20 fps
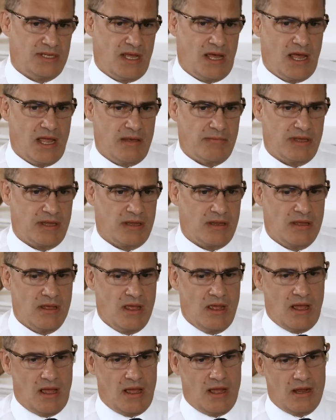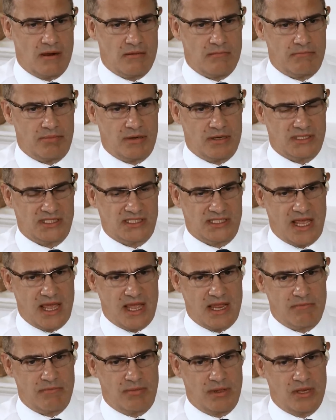timing um, per
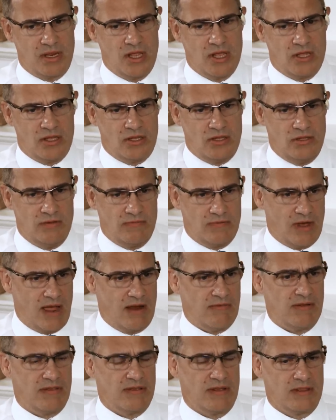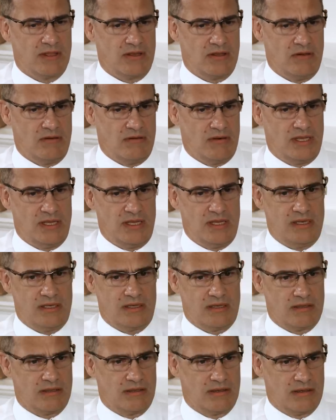se, but you've got everything that you
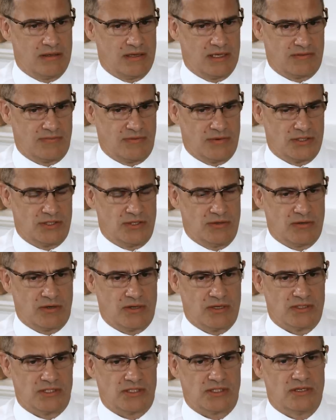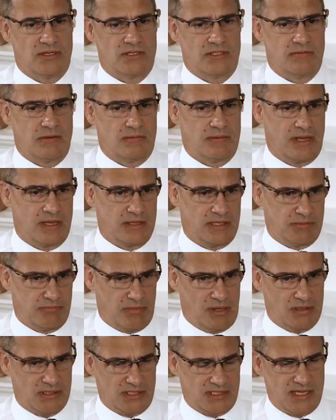need as far as you're concerned to be able to get these
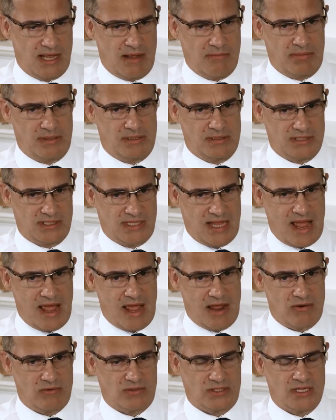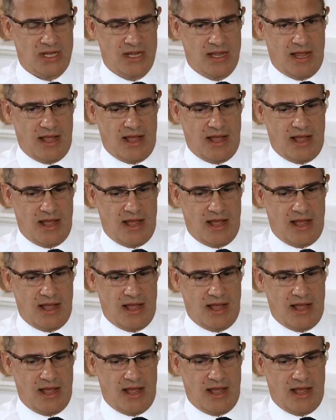bulk samples out.